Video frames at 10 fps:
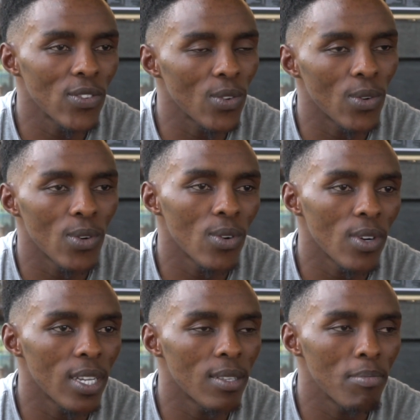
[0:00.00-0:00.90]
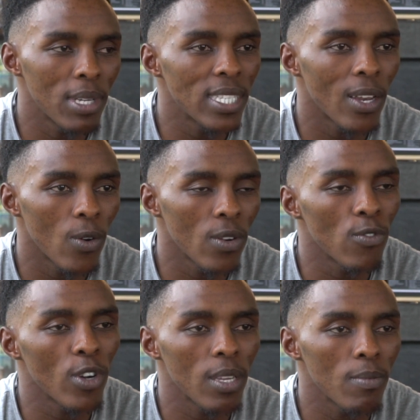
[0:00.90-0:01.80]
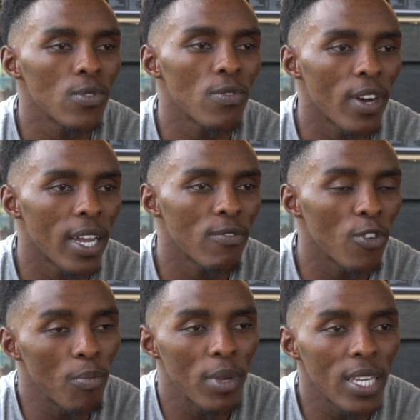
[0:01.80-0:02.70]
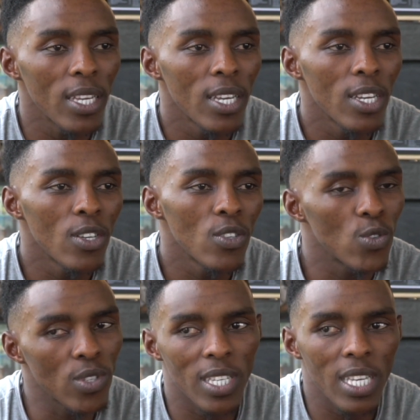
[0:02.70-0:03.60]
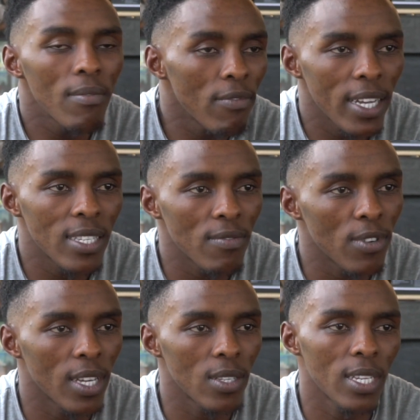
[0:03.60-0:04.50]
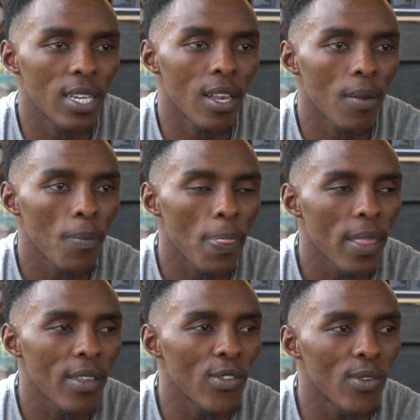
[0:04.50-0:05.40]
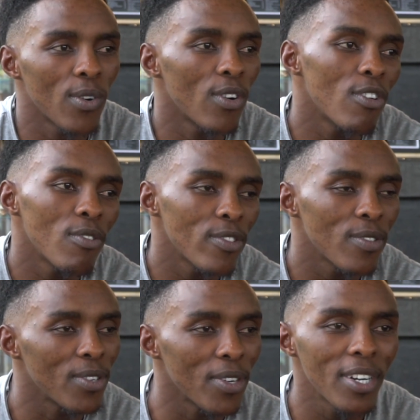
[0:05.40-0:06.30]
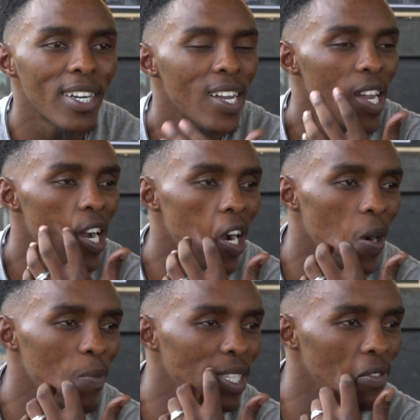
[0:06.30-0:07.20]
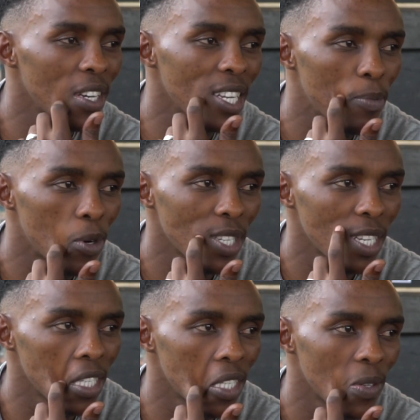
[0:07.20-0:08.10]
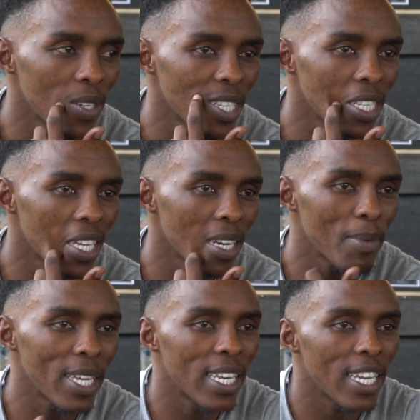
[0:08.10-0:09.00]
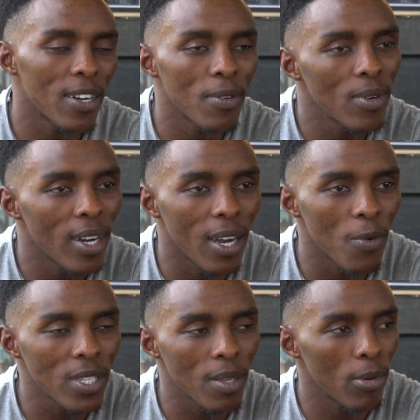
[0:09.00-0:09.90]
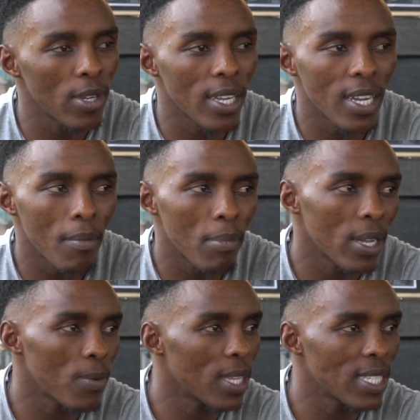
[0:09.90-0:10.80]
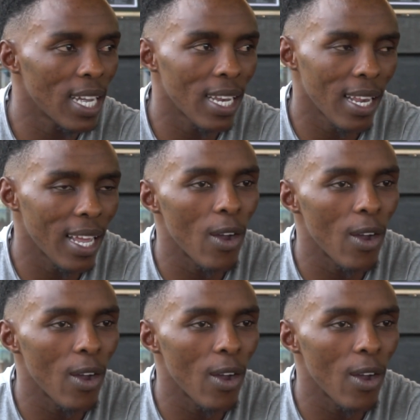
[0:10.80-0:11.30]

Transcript: So it means a lot for him to fight, for me to see him fighting for that title. So it's a very emotional situation that I'm in now. I wish the boy can come back with the title.